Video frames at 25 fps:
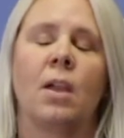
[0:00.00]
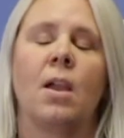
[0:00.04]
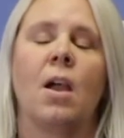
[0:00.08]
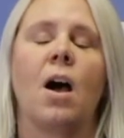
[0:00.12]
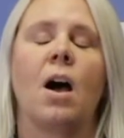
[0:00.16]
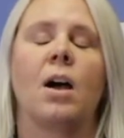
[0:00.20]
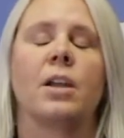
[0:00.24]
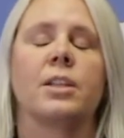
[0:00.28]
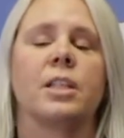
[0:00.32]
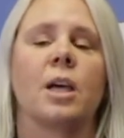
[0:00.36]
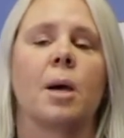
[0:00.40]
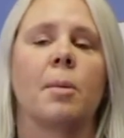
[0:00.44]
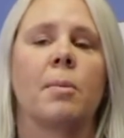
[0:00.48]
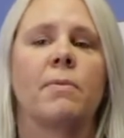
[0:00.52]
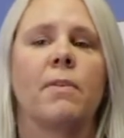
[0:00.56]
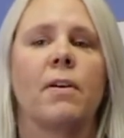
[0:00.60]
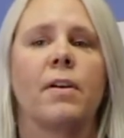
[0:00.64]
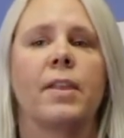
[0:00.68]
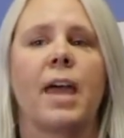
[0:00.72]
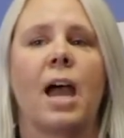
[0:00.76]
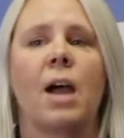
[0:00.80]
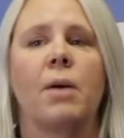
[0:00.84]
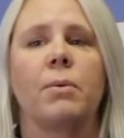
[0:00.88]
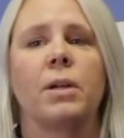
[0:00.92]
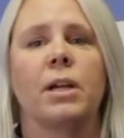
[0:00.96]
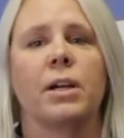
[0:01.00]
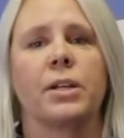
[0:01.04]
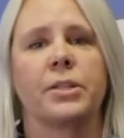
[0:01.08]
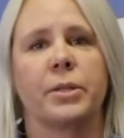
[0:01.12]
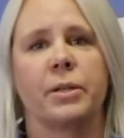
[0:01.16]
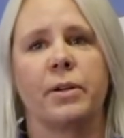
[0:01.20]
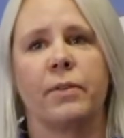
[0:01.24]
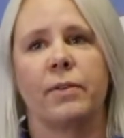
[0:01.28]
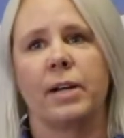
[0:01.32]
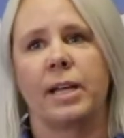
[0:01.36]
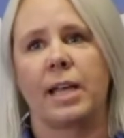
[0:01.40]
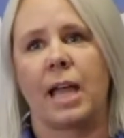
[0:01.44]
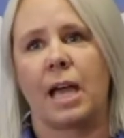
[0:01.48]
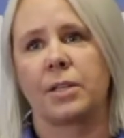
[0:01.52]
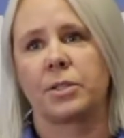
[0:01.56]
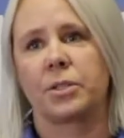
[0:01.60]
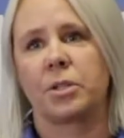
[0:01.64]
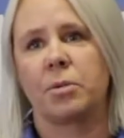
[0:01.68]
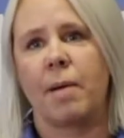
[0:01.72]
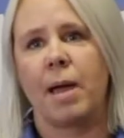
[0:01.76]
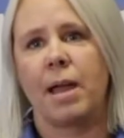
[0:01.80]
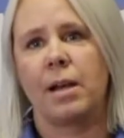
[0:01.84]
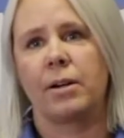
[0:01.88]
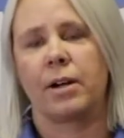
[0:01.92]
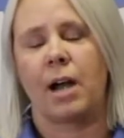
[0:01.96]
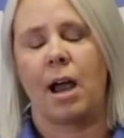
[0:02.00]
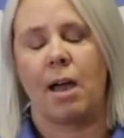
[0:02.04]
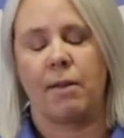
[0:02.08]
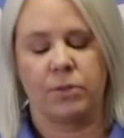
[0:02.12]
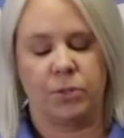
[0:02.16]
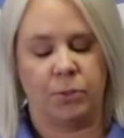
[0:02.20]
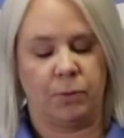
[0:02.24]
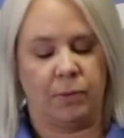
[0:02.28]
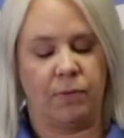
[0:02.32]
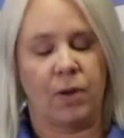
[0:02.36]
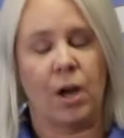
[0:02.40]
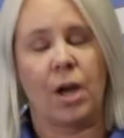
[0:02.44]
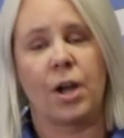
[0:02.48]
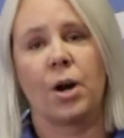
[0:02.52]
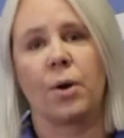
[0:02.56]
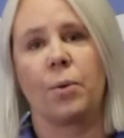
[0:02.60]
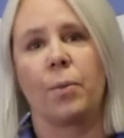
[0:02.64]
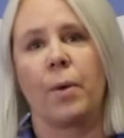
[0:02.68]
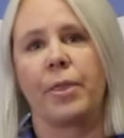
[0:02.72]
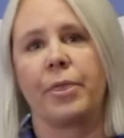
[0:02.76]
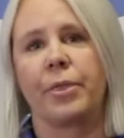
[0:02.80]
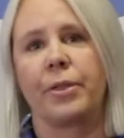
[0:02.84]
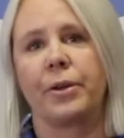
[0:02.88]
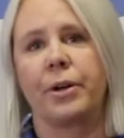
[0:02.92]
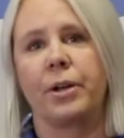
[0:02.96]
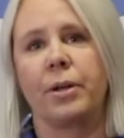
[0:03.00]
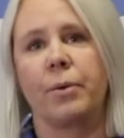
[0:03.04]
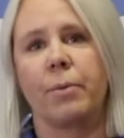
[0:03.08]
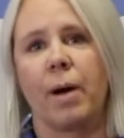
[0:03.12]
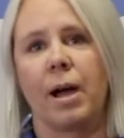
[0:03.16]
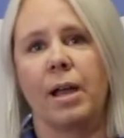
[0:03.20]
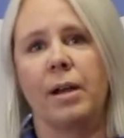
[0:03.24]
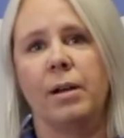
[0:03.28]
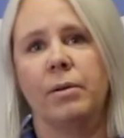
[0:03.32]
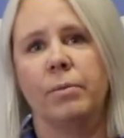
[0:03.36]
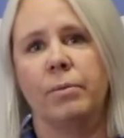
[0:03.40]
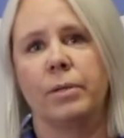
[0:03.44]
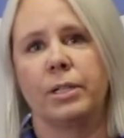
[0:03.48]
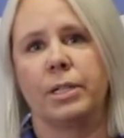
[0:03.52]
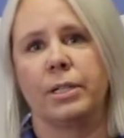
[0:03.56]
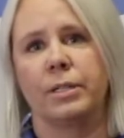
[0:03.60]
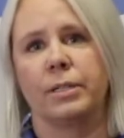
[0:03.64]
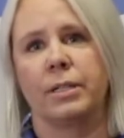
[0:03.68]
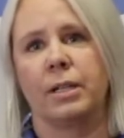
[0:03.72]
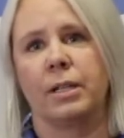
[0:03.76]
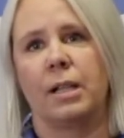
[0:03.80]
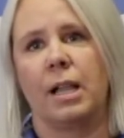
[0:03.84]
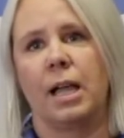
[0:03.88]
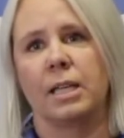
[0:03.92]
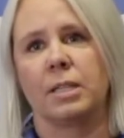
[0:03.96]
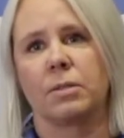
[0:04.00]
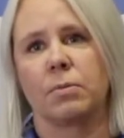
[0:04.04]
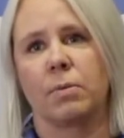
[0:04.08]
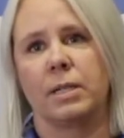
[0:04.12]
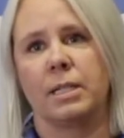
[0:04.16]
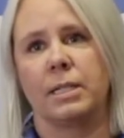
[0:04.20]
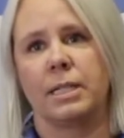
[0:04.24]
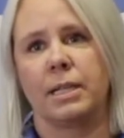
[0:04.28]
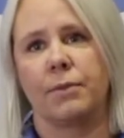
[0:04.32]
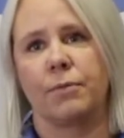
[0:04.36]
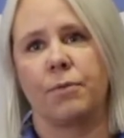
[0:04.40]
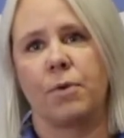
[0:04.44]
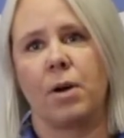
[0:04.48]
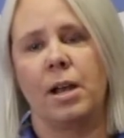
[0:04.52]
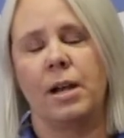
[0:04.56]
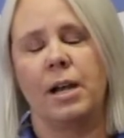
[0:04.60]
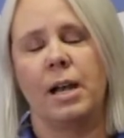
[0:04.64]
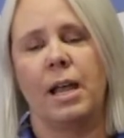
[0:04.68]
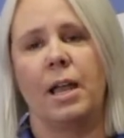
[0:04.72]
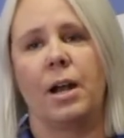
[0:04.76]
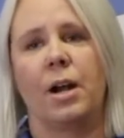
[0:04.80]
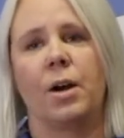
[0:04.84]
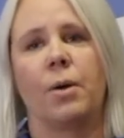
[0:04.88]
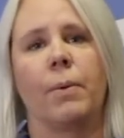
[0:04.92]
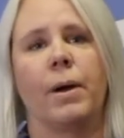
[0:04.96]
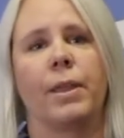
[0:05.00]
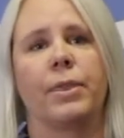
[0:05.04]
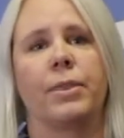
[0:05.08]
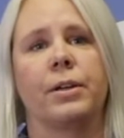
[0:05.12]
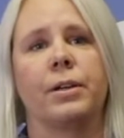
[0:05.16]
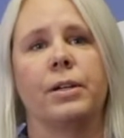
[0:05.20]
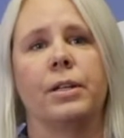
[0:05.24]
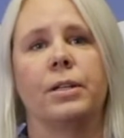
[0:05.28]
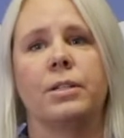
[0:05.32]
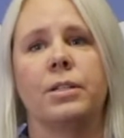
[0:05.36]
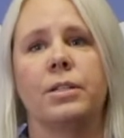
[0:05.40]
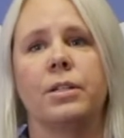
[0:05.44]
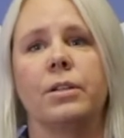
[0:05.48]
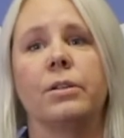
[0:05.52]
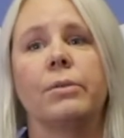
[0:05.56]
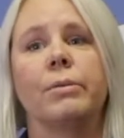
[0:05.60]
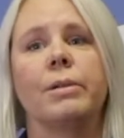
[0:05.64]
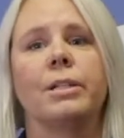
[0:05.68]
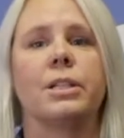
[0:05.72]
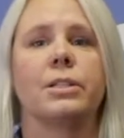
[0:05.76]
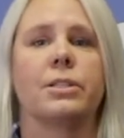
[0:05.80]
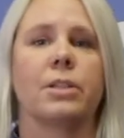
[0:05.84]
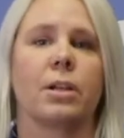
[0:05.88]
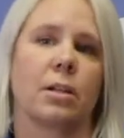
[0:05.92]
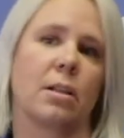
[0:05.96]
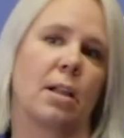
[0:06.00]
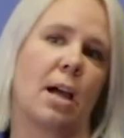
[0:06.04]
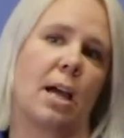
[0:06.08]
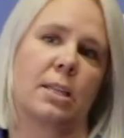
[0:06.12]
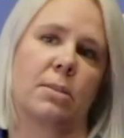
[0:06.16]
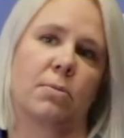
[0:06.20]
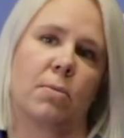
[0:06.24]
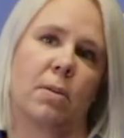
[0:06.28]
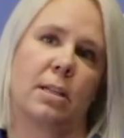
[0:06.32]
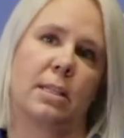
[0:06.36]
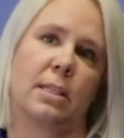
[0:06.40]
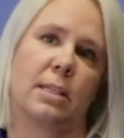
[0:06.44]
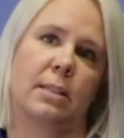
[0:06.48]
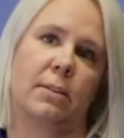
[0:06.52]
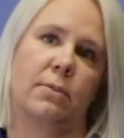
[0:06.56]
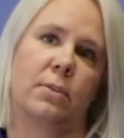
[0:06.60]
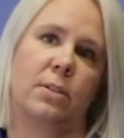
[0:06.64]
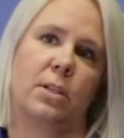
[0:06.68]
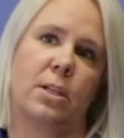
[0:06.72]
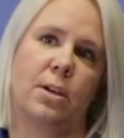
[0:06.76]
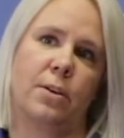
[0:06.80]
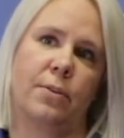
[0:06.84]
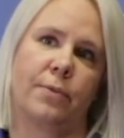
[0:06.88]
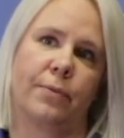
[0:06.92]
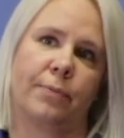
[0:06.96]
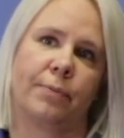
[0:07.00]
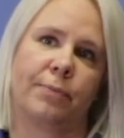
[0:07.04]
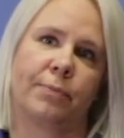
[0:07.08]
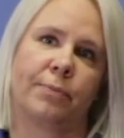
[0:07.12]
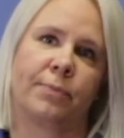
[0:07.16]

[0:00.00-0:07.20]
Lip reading: On top of all that, we also have our gas chromatograph. So we've got our 131, which is a Class 1 Div 1, and our 132, which is our Class 1 Div 2.